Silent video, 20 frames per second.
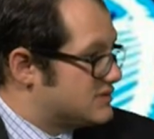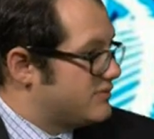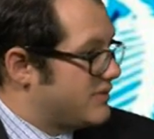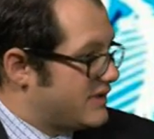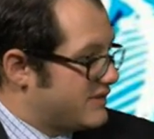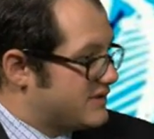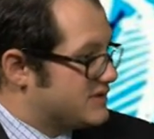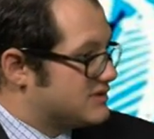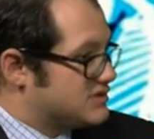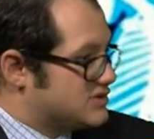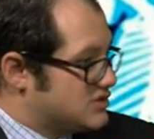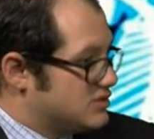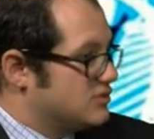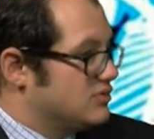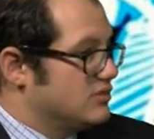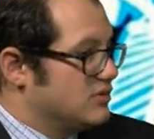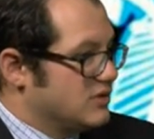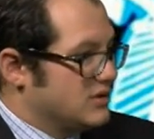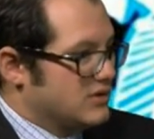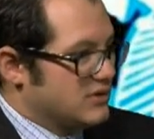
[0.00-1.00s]
and methods
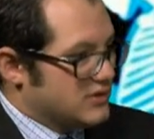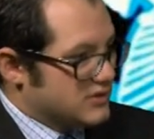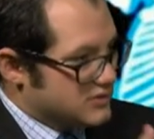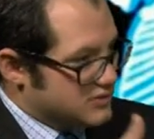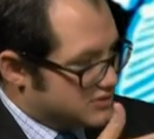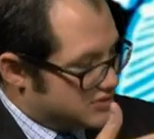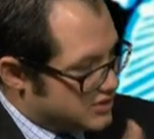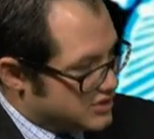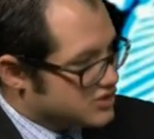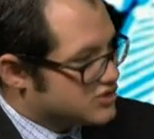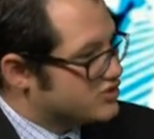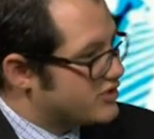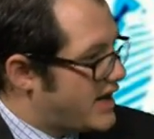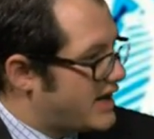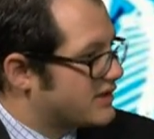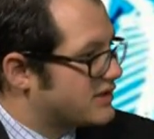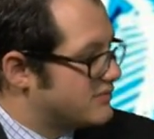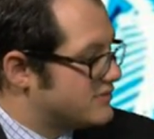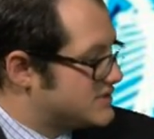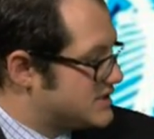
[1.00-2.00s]
to
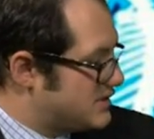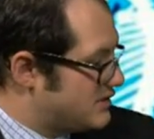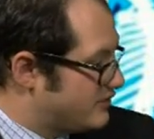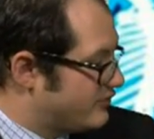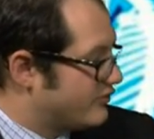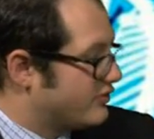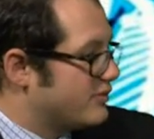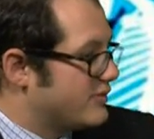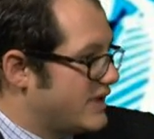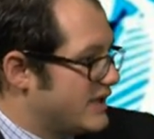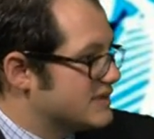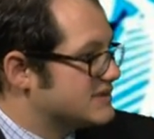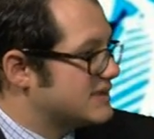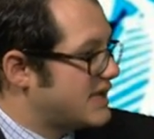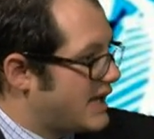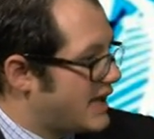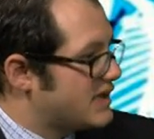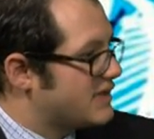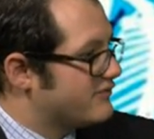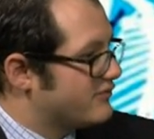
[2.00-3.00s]
distract themselves from the
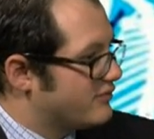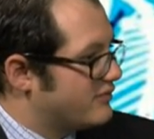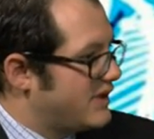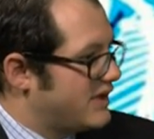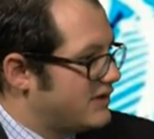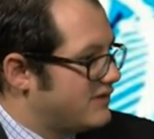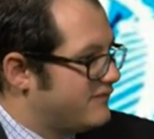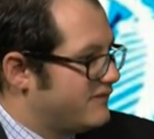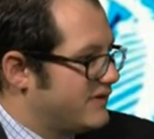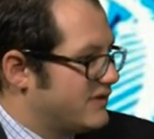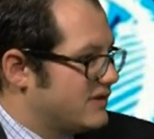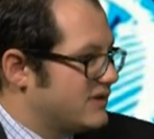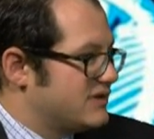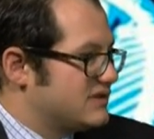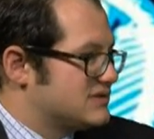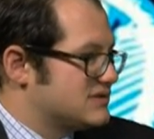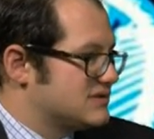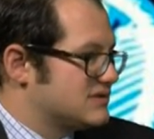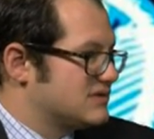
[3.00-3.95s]
anxiety, from negative feelings?